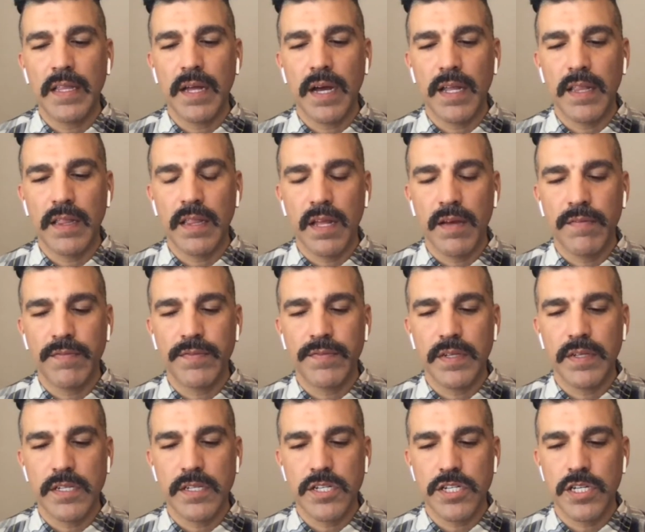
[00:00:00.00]
loved
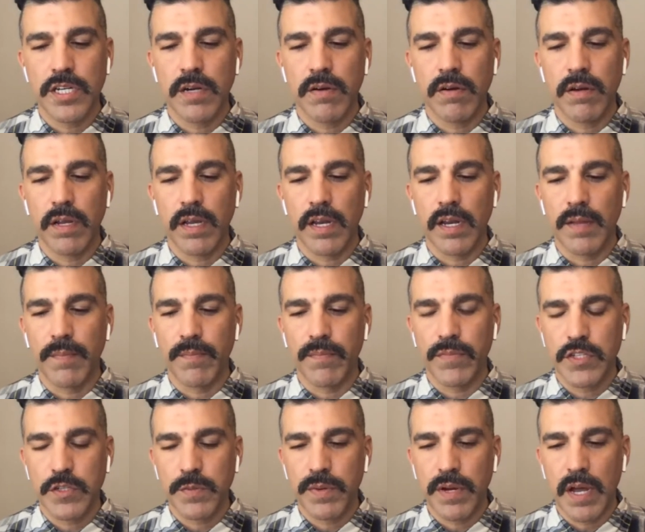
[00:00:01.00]
engineering, and I'm
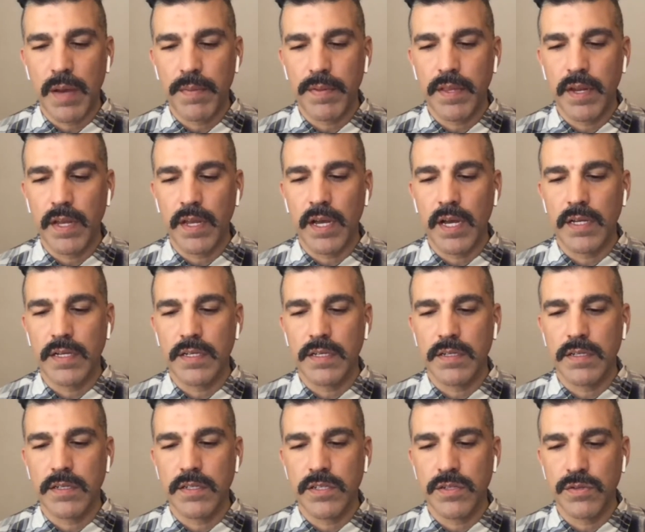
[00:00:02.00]
super happy that I got
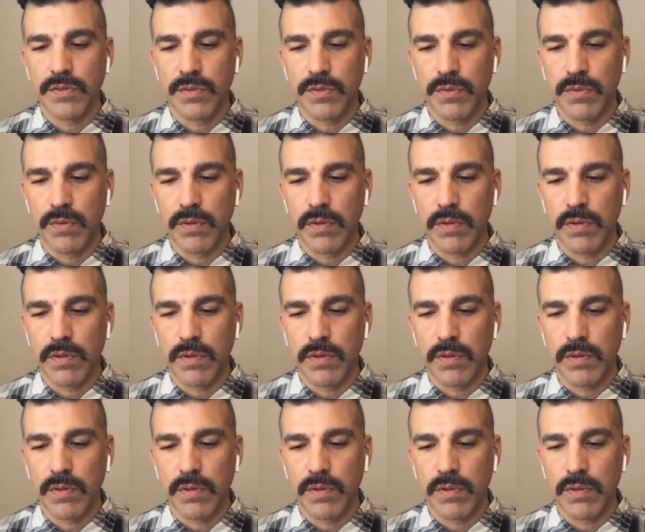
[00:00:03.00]
to